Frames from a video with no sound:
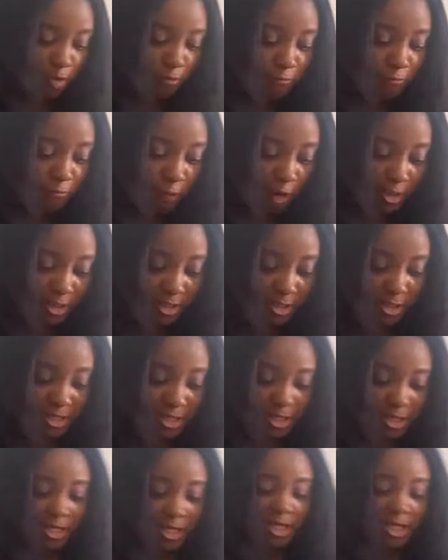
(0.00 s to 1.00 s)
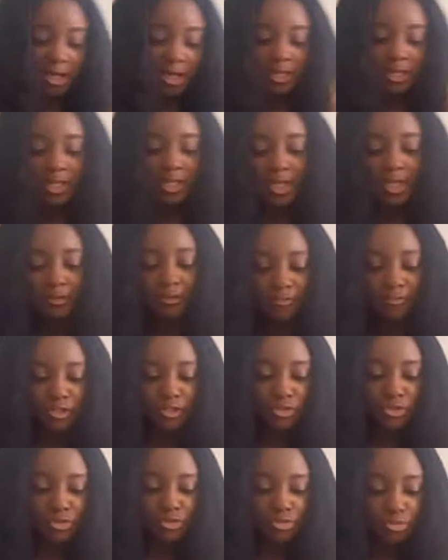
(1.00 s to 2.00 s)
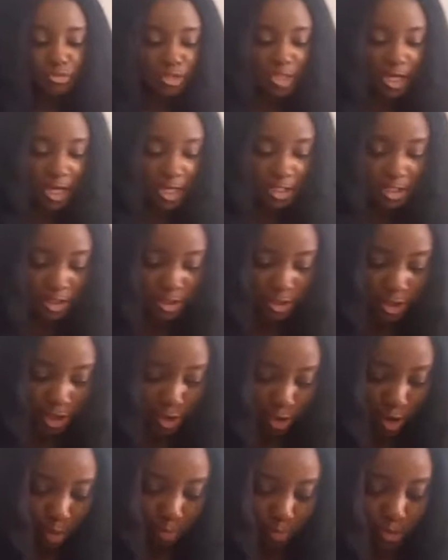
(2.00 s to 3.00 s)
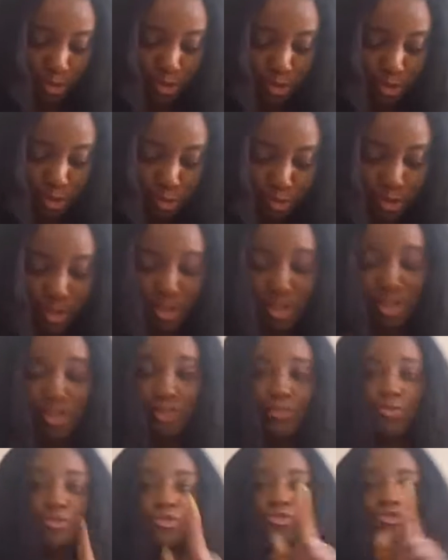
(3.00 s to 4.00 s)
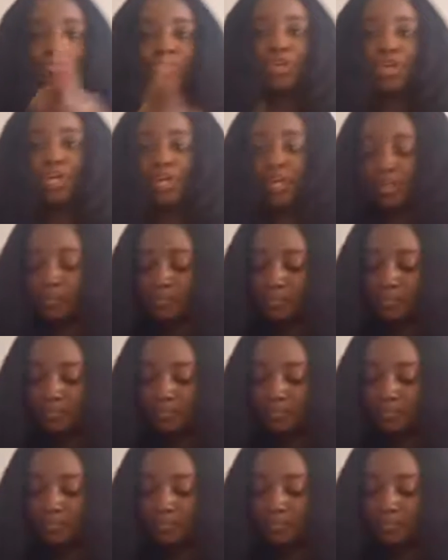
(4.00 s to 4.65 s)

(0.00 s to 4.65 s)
Fourthly, give the student the opportunity to think.